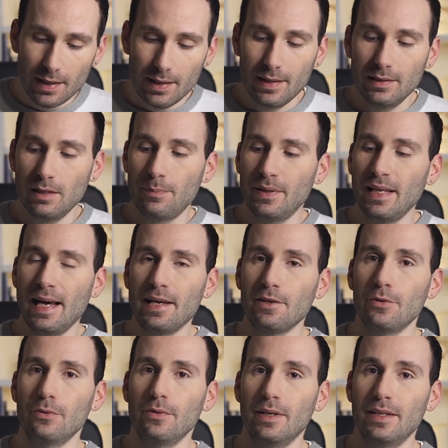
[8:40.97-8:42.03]
The
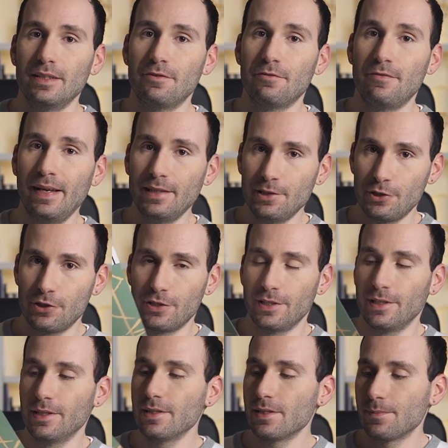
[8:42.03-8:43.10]
Piano
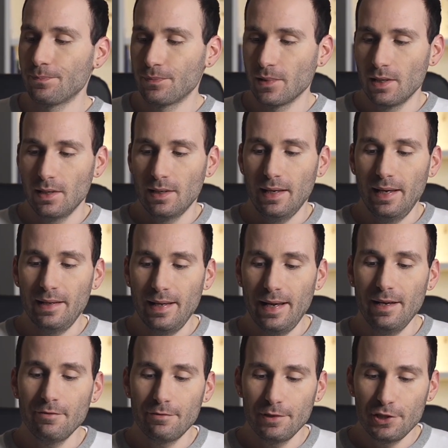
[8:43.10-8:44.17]
Adventures, in
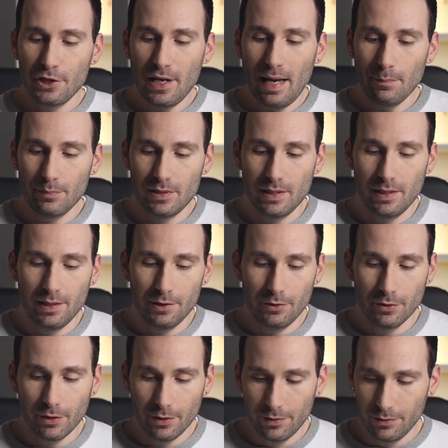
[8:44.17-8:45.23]
every chapter you're
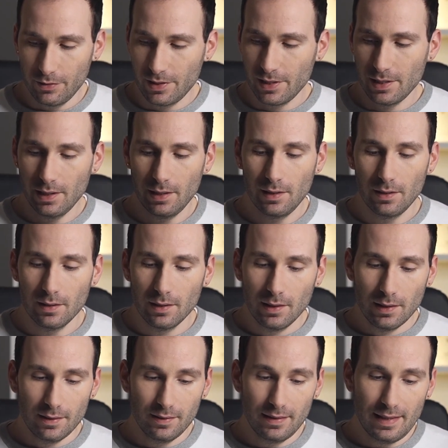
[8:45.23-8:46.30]
going to see
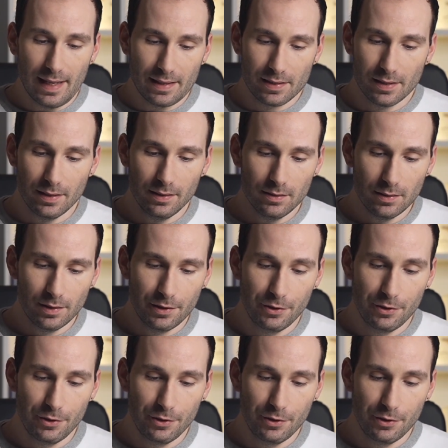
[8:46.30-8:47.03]
the lesson.